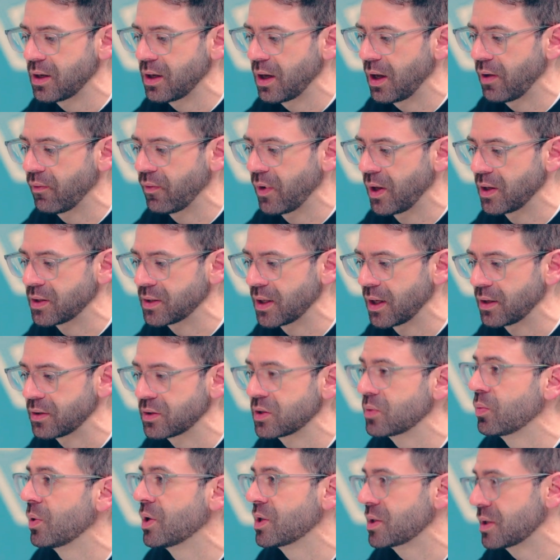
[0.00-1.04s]
events that
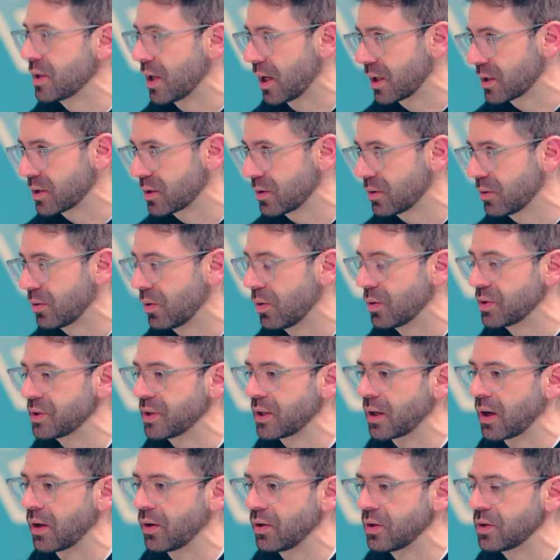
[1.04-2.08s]
Swiss Next holds
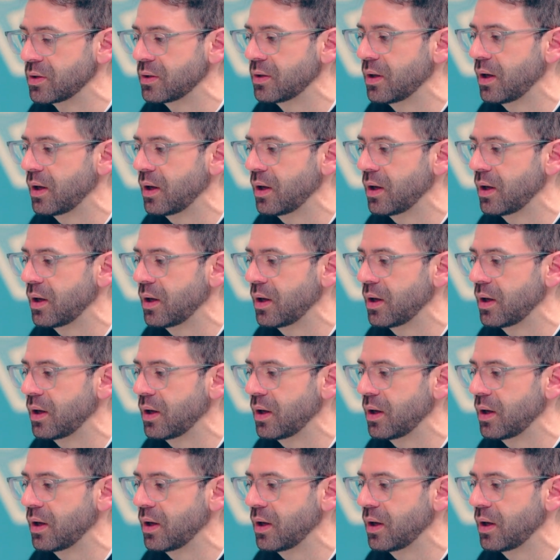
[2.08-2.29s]
together.